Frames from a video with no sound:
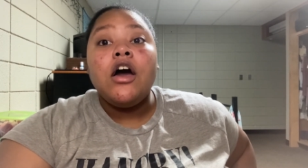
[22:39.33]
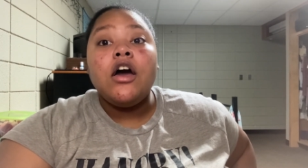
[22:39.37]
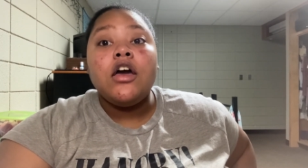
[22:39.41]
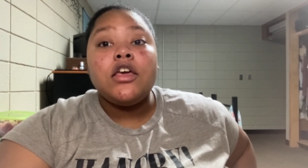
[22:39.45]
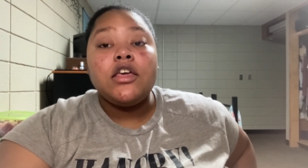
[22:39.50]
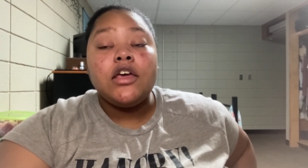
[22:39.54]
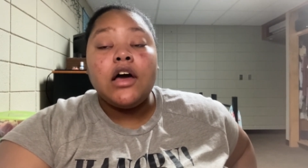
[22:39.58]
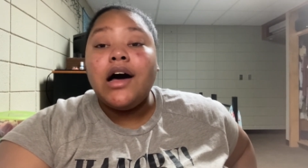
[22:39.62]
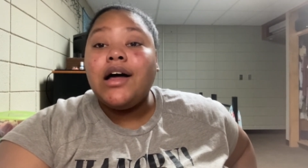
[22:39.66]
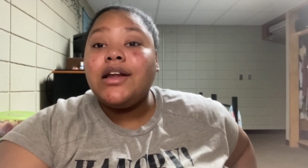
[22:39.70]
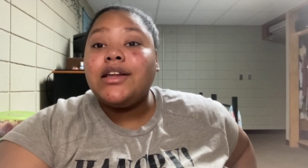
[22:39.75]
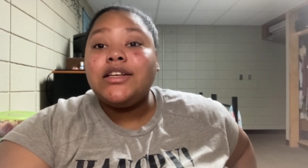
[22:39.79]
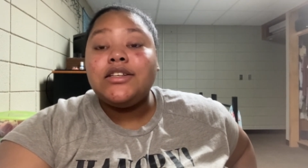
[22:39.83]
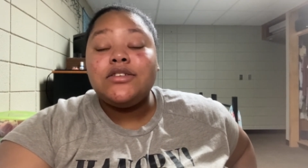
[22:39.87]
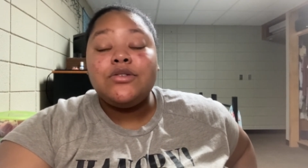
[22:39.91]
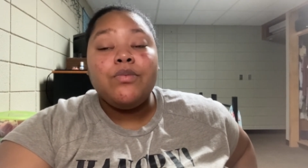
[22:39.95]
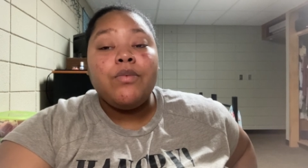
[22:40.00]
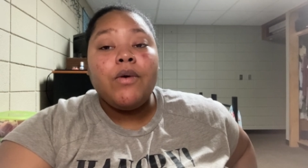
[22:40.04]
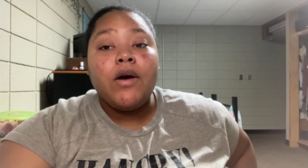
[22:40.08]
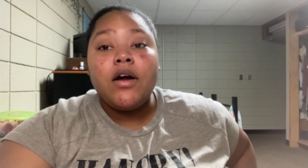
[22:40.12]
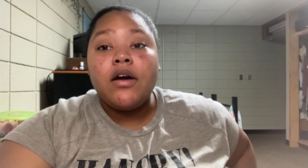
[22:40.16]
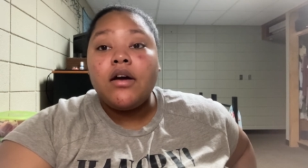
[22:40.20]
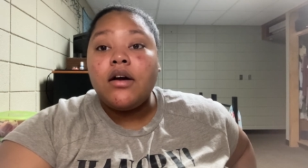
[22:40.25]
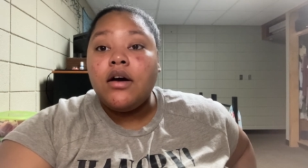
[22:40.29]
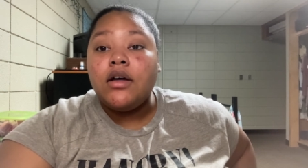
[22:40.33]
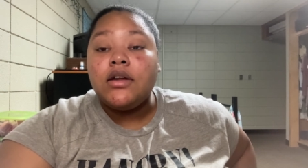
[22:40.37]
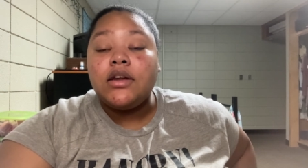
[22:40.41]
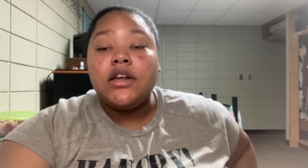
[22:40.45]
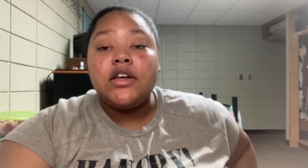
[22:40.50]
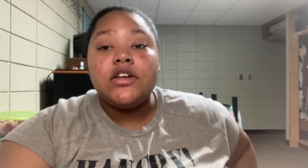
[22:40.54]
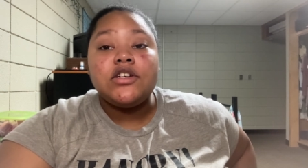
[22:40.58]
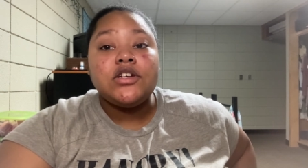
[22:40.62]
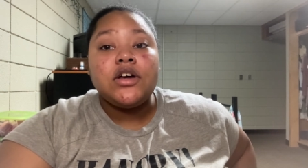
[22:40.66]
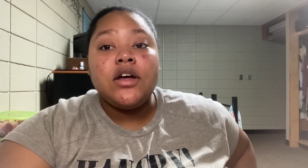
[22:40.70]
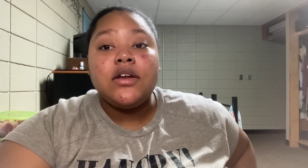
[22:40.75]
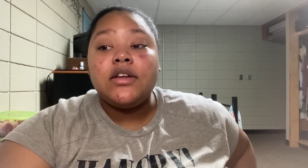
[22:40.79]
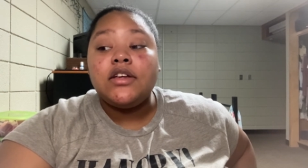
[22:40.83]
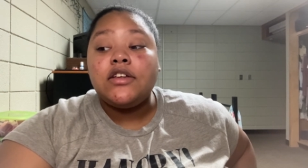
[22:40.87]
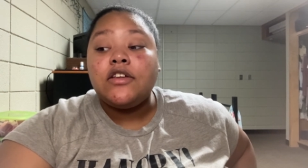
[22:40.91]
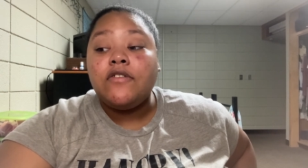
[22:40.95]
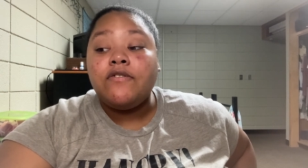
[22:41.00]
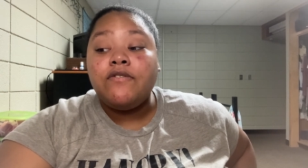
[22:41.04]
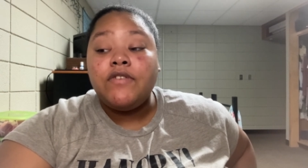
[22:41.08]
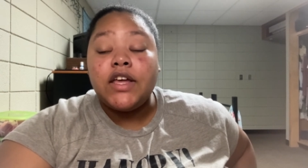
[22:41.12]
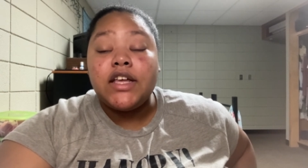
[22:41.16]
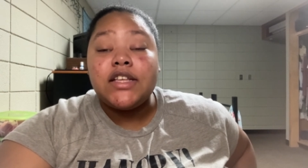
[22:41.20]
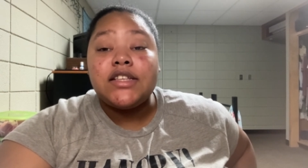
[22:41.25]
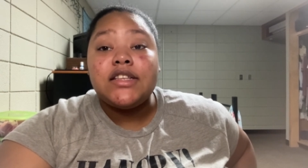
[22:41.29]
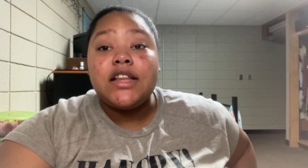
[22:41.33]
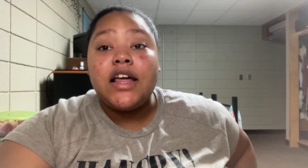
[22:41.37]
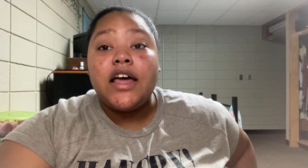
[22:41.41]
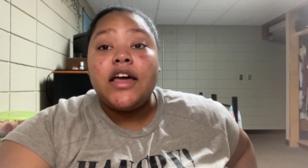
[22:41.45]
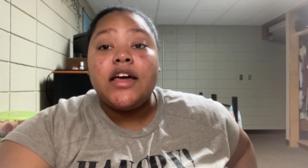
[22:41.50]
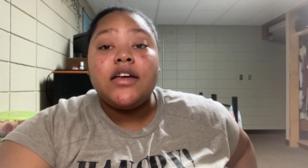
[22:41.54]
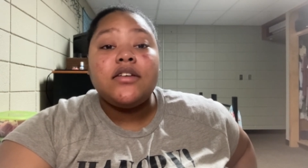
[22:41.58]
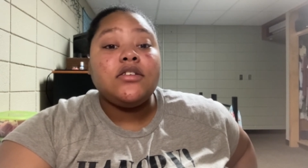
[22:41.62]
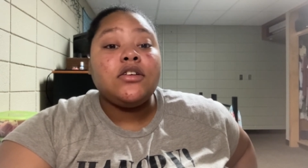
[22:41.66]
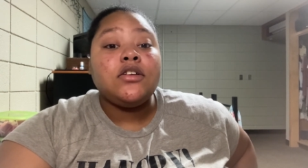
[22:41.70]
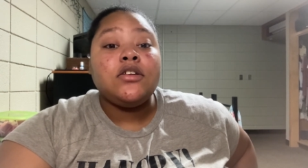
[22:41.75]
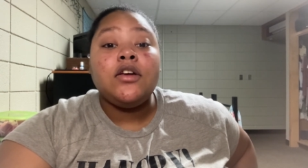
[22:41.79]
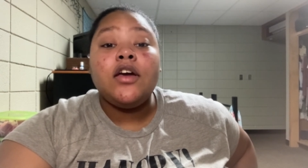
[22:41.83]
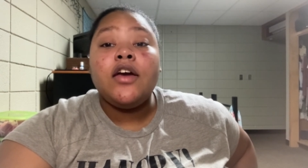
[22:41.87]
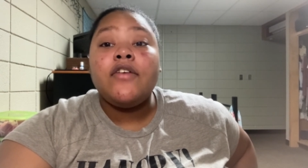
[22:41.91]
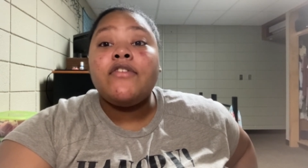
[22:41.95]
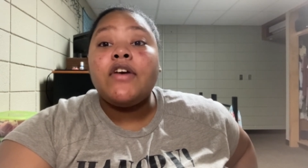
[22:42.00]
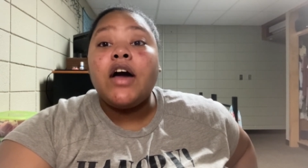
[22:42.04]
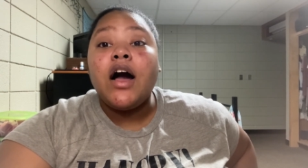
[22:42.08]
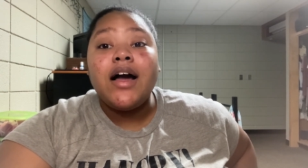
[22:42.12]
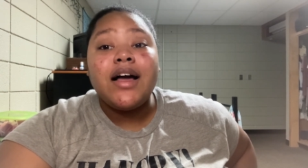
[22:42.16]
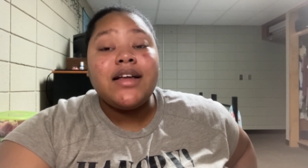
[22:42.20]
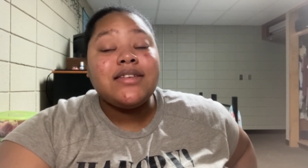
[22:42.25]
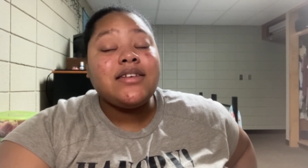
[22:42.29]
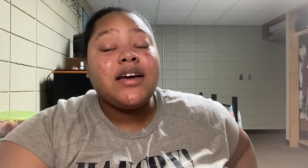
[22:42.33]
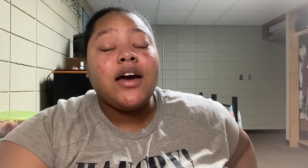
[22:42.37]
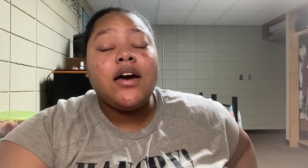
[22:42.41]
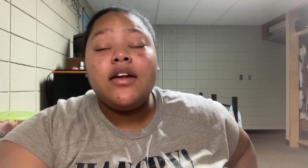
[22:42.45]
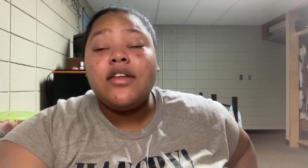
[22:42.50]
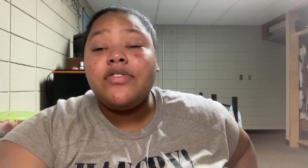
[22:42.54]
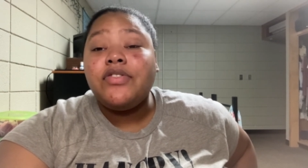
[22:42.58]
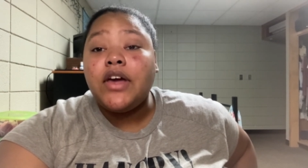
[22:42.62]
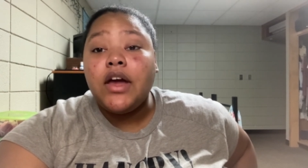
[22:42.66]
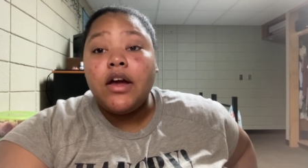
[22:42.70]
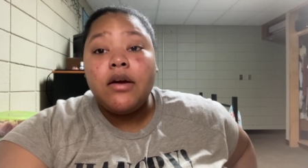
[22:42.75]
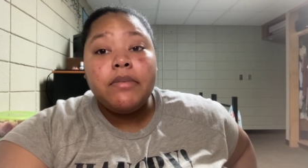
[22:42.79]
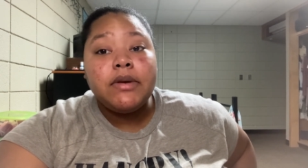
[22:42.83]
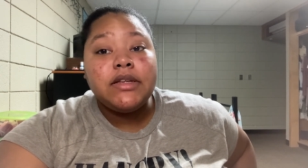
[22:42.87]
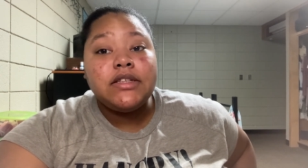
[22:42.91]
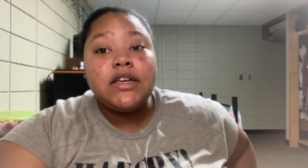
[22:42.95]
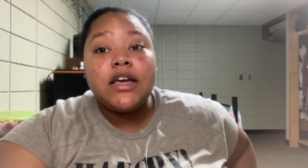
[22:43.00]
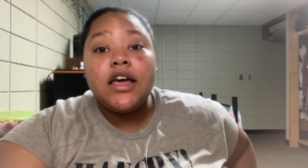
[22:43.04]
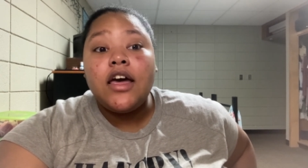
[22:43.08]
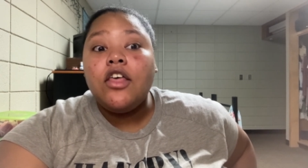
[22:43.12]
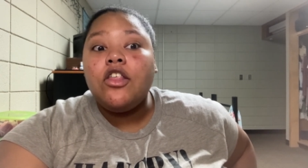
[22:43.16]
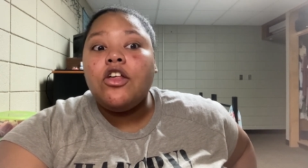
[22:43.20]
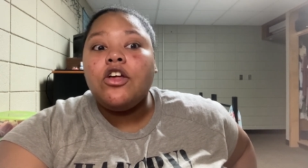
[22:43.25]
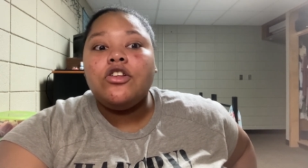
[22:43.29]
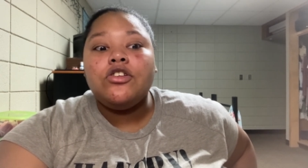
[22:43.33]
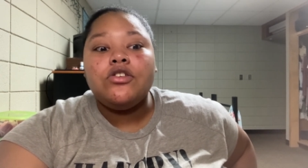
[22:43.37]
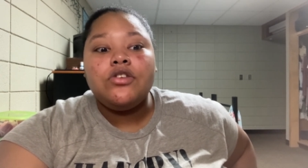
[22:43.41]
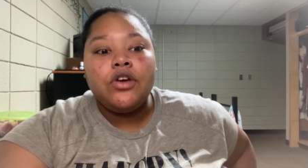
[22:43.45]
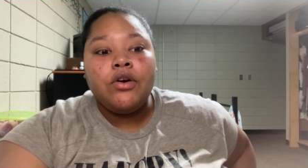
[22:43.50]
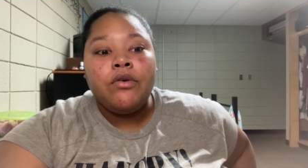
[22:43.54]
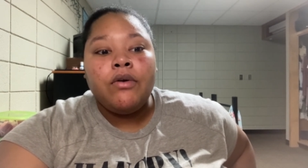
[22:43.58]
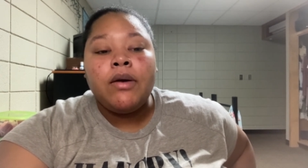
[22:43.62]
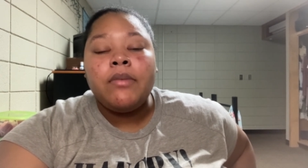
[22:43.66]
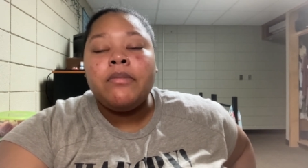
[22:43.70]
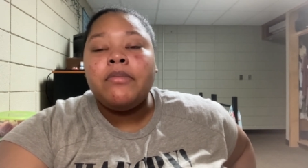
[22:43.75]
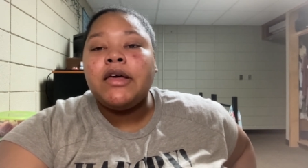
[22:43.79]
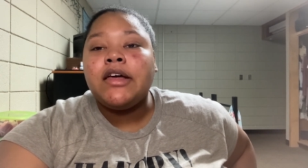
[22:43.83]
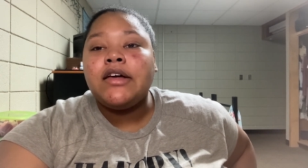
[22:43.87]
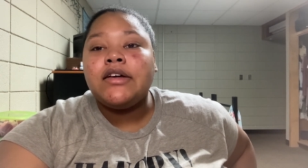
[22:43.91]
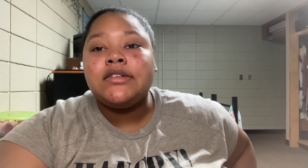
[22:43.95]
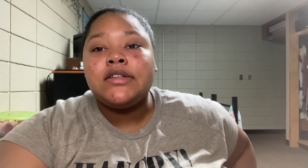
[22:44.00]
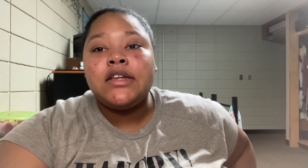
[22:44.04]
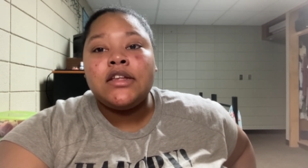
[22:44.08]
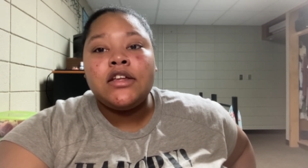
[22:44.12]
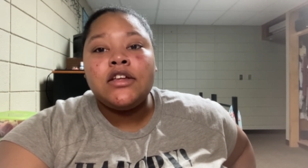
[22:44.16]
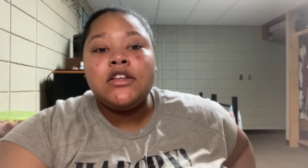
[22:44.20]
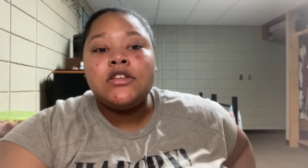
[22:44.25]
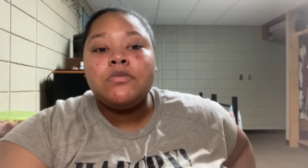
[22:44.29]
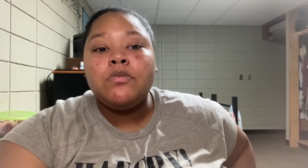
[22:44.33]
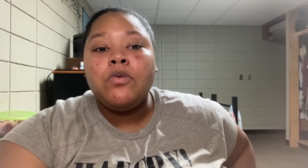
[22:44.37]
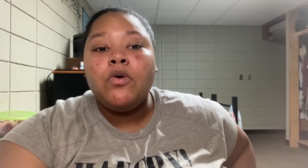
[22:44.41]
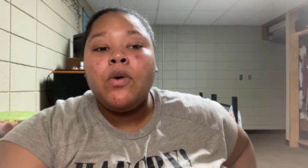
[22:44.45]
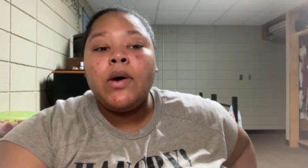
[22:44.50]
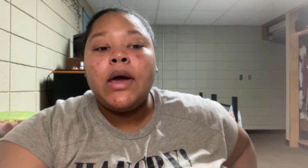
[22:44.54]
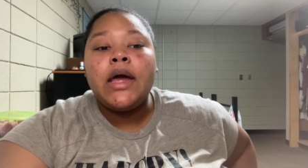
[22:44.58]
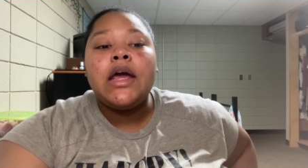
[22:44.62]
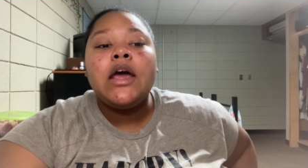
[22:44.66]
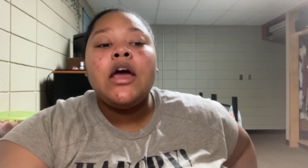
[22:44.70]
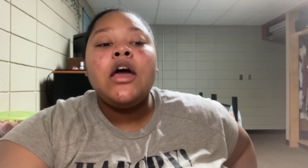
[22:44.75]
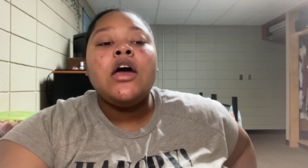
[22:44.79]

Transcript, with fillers: Y'all need to work on this. Y'all need to fix that. If y'all got to go to therapy together, do it, because at this point,